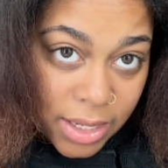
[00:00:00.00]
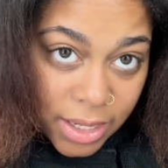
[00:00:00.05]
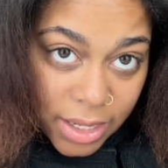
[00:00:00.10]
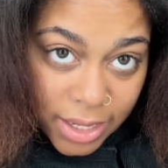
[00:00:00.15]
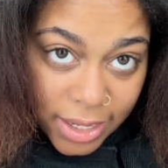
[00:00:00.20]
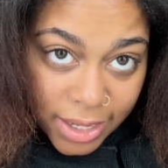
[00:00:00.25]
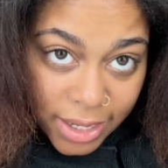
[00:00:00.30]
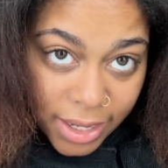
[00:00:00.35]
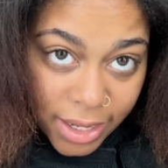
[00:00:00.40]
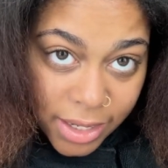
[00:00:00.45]

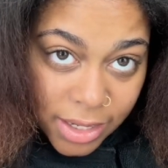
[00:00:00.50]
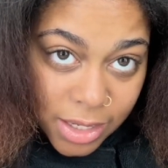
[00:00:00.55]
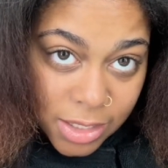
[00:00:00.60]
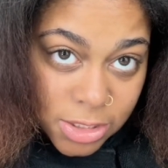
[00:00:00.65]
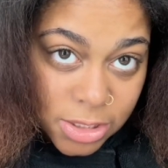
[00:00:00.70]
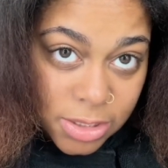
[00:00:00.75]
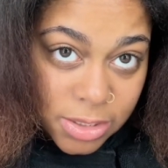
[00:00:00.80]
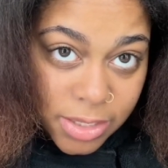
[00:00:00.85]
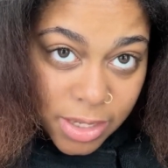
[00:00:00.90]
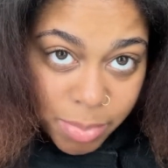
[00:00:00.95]
and
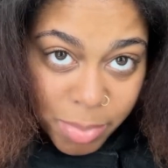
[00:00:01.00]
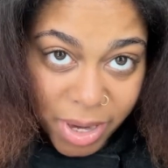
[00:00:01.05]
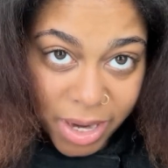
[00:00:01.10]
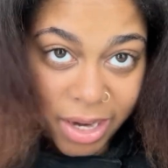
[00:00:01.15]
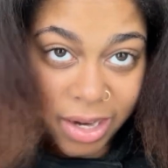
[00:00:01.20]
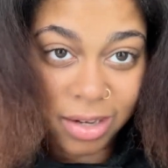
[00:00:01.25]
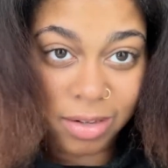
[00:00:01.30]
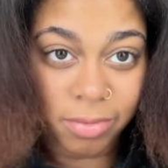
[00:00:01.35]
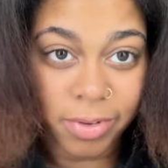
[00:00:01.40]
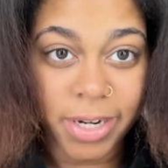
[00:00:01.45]
just let my
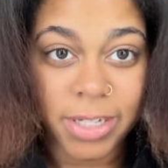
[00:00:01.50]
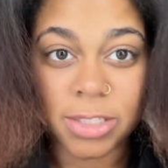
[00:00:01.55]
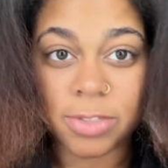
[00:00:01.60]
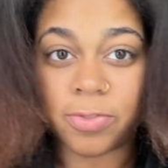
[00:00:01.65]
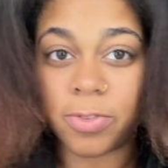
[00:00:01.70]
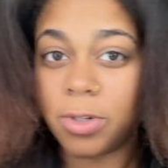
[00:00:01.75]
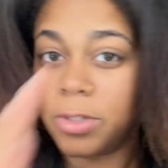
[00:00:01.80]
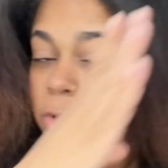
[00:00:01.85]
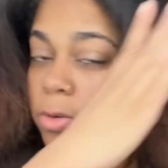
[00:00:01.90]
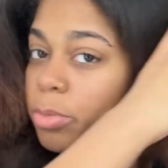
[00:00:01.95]
hair rest
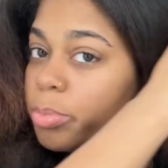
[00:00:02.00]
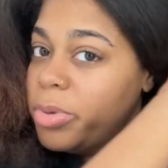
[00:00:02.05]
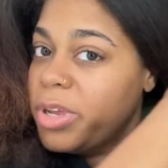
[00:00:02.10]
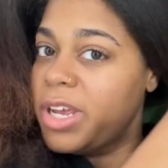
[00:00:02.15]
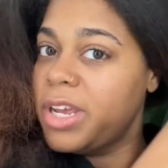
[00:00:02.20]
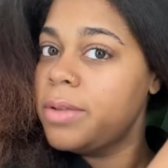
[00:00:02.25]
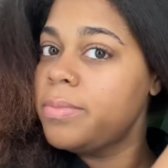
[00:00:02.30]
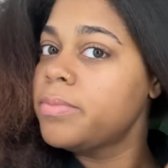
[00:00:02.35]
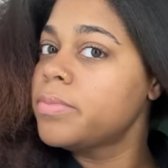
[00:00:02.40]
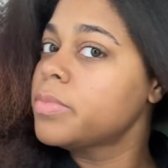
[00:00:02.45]
for a little
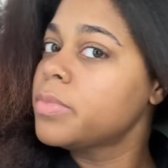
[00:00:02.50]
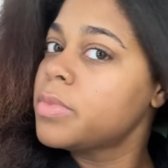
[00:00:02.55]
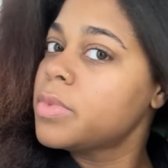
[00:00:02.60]
bit.